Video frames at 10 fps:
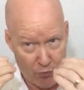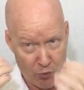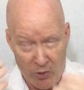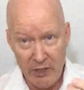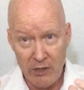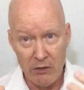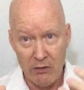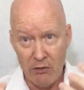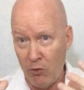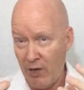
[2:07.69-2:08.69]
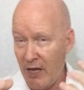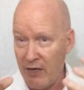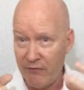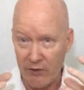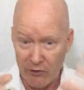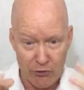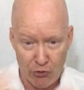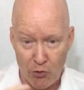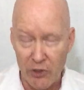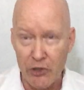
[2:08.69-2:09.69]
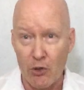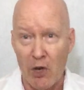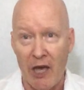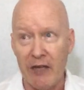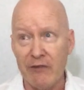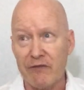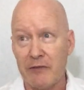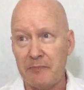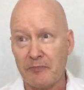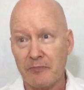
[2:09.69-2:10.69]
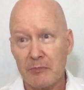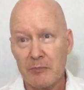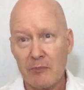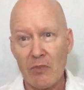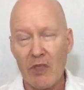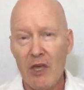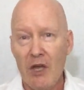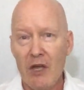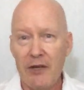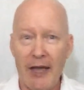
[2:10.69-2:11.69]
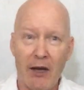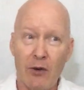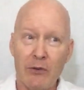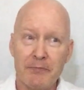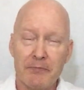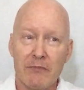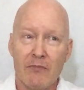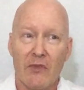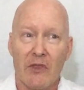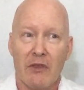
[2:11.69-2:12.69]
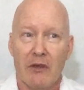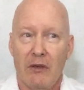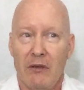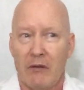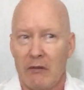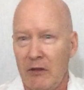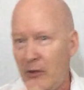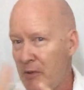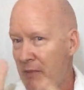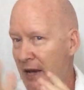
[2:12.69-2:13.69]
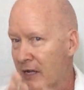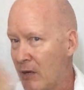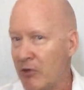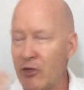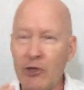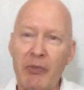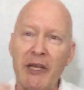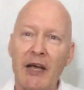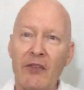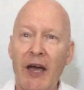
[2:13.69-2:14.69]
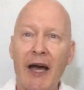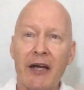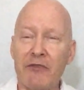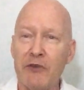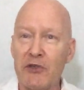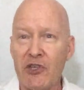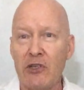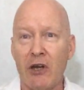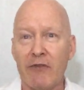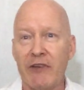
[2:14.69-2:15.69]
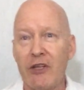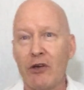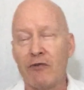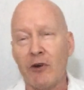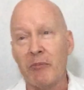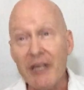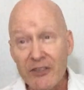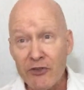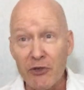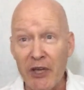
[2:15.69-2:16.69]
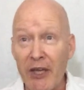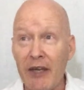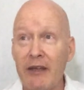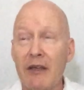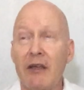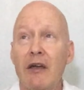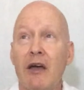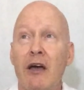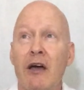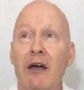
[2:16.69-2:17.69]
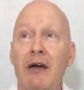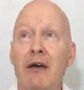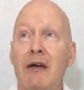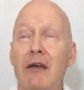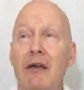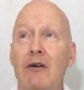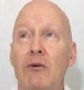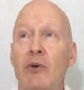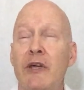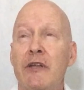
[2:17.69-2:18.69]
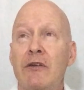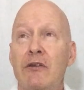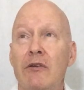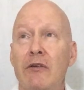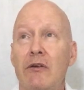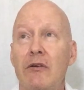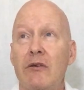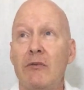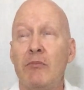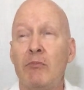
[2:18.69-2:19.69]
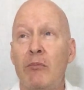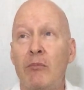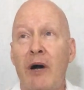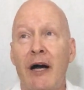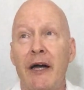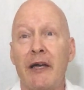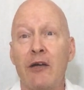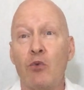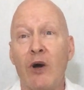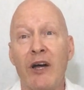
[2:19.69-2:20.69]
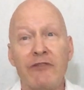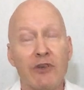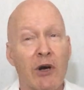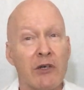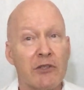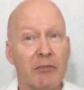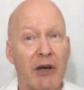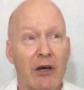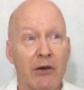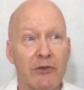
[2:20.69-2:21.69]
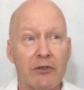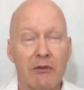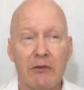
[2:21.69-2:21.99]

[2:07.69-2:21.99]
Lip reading: running your life and controlling your life. Now, let me back up a little bit on that. If you've seen our video from yesterday, when my wife talked about